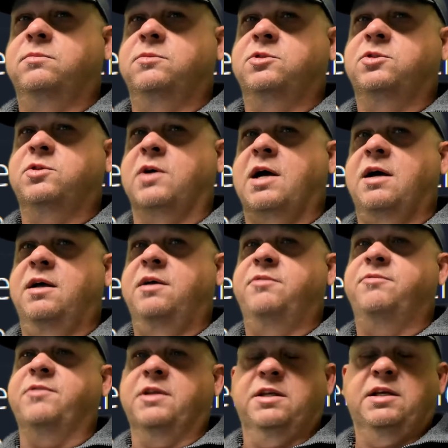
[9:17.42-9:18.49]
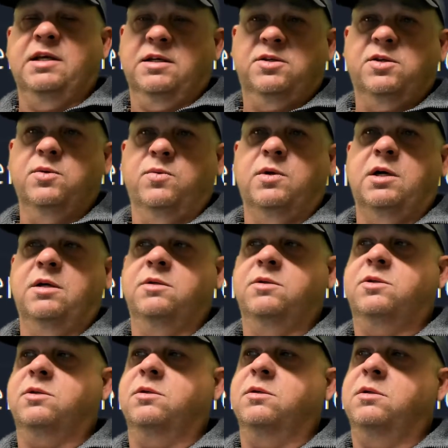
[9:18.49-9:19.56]
drive, and yes, it
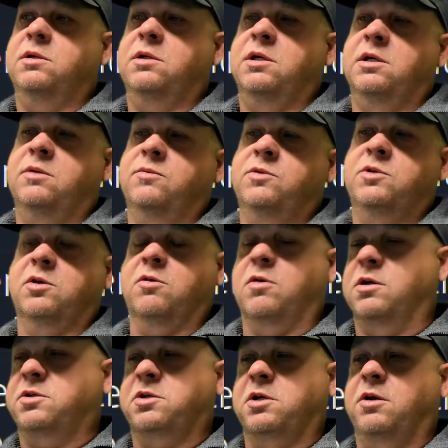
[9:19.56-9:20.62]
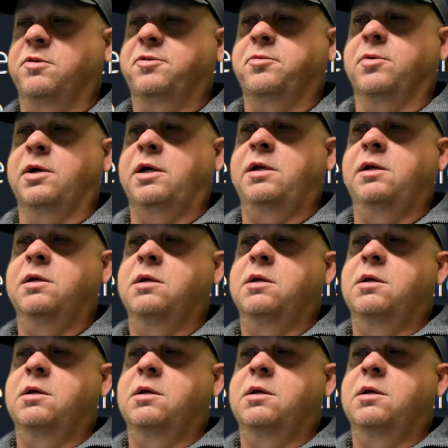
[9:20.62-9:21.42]
was. It was across all 3.